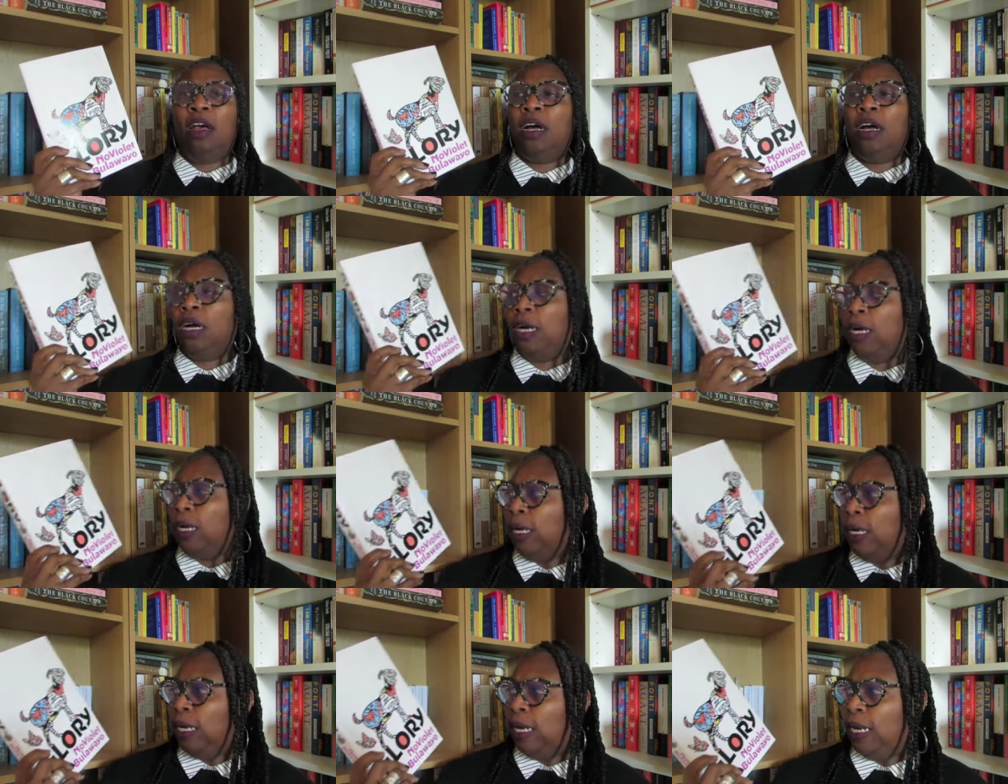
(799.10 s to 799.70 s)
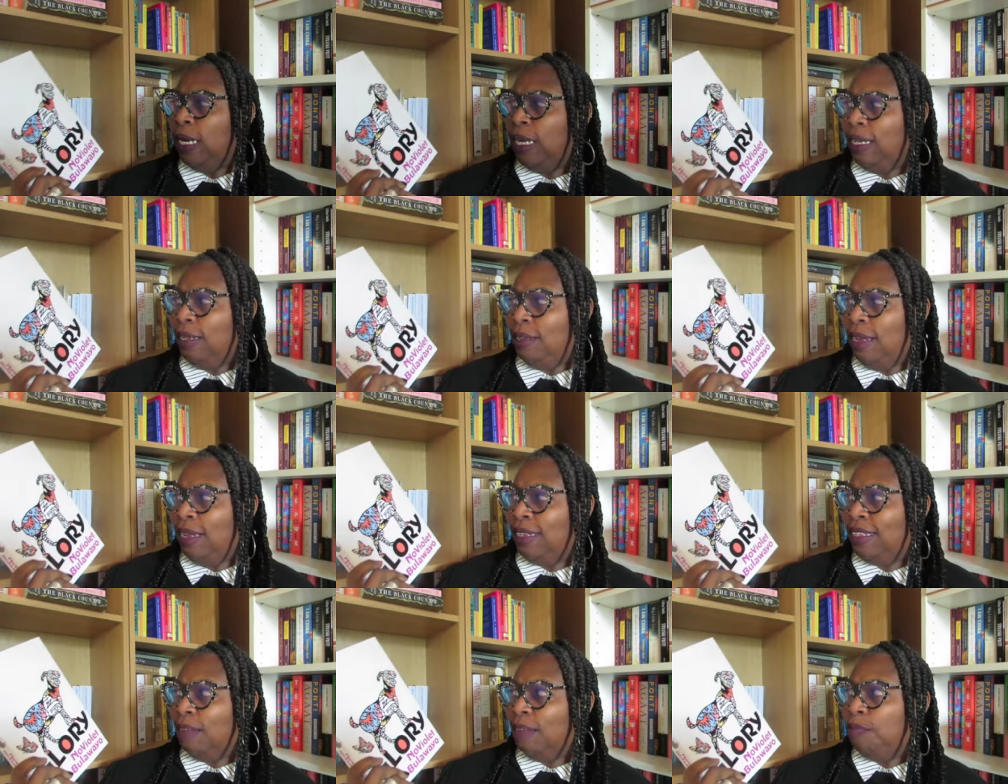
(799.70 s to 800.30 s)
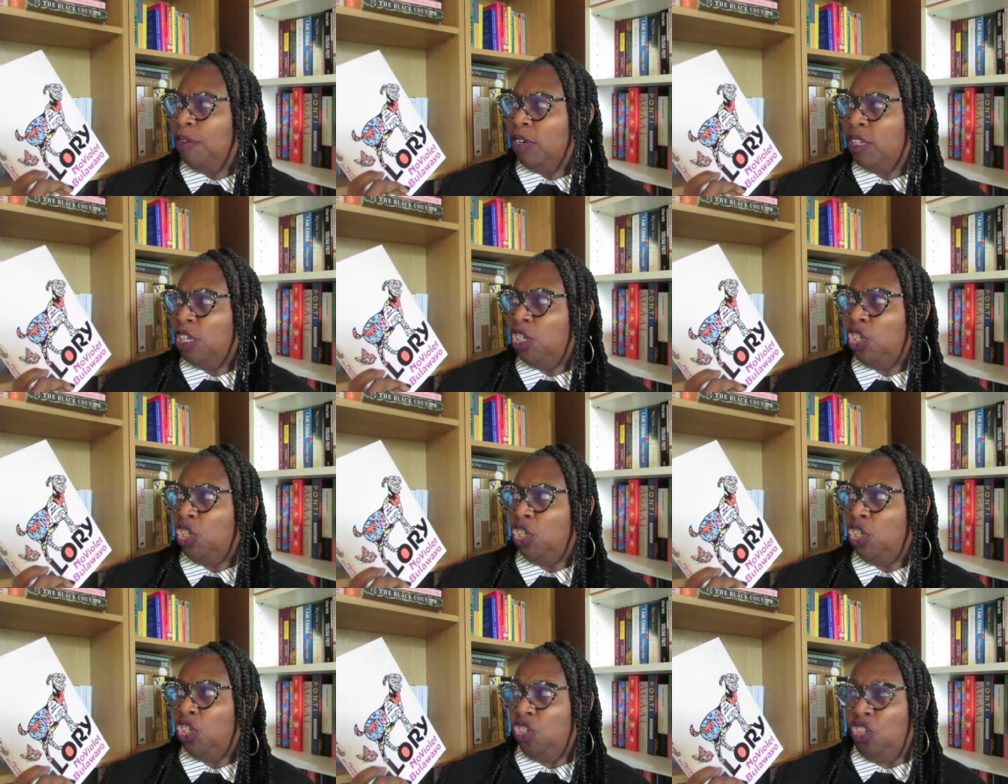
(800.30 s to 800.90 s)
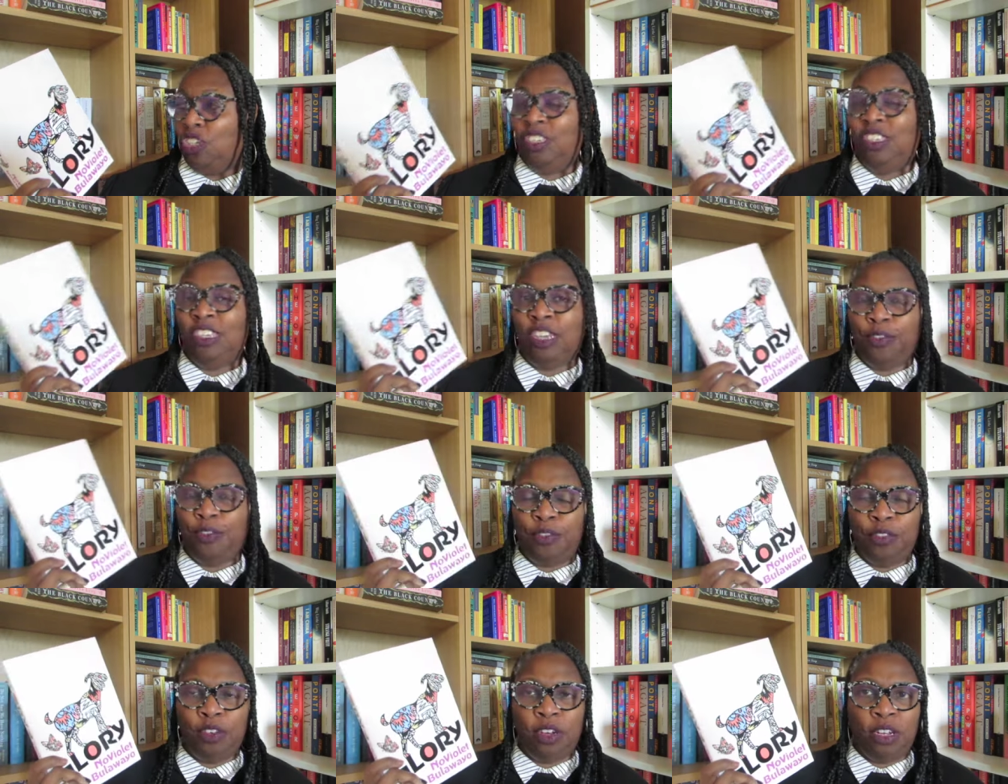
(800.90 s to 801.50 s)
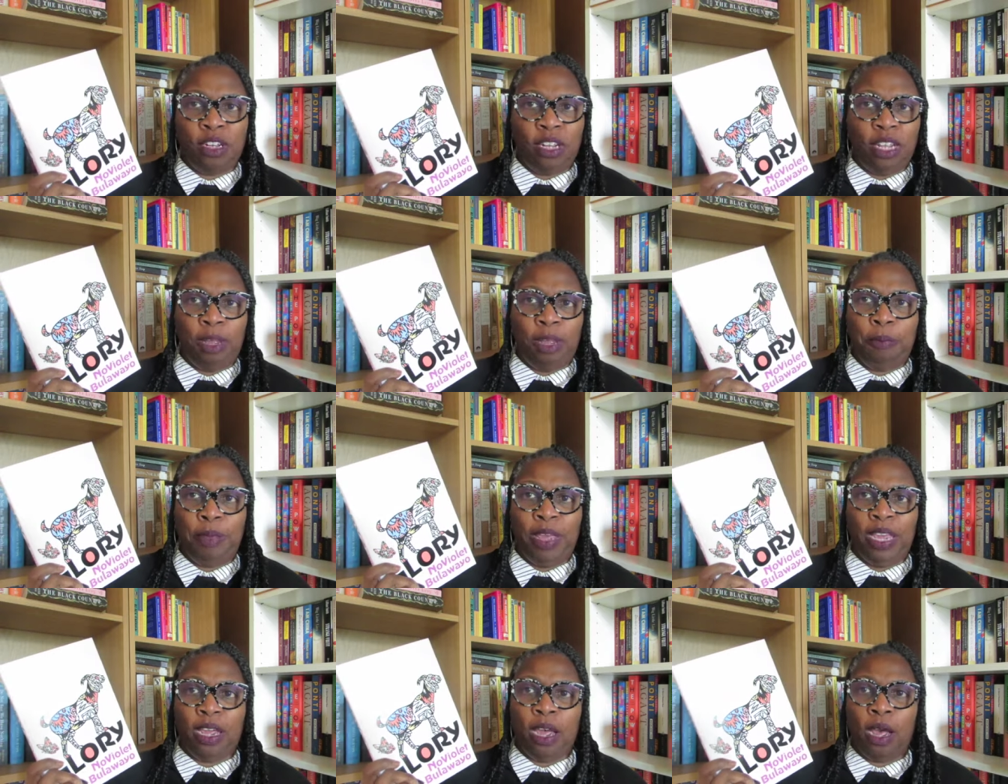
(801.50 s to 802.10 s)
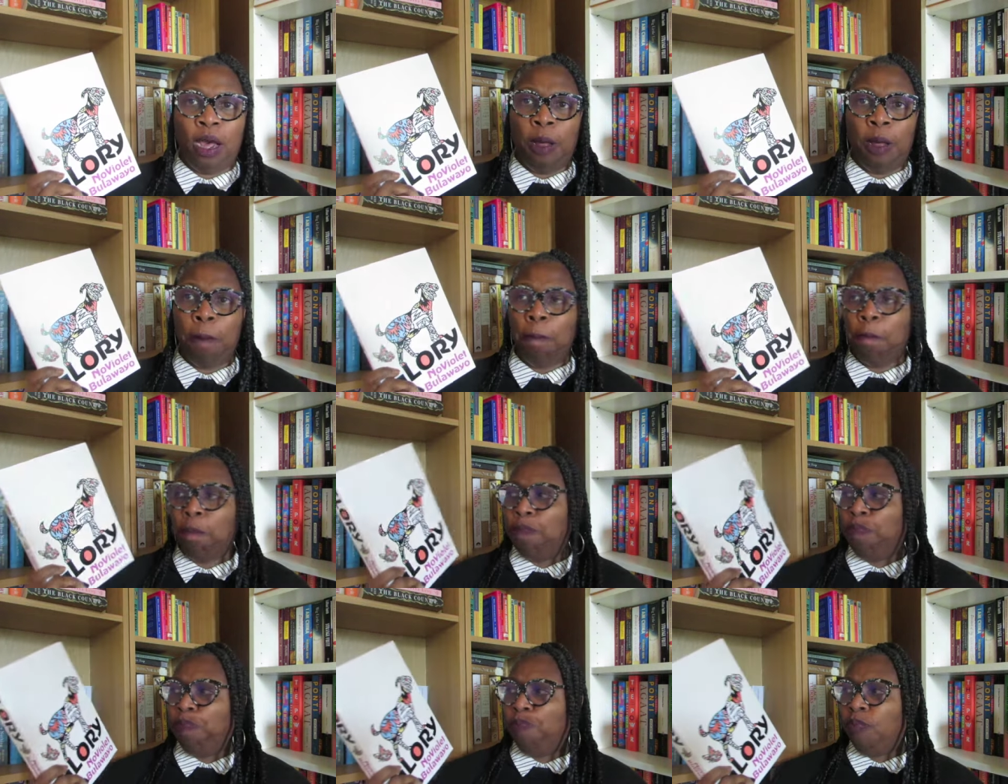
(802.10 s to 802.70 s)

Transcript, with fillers: Uh, that's a book that you should definitely pick up.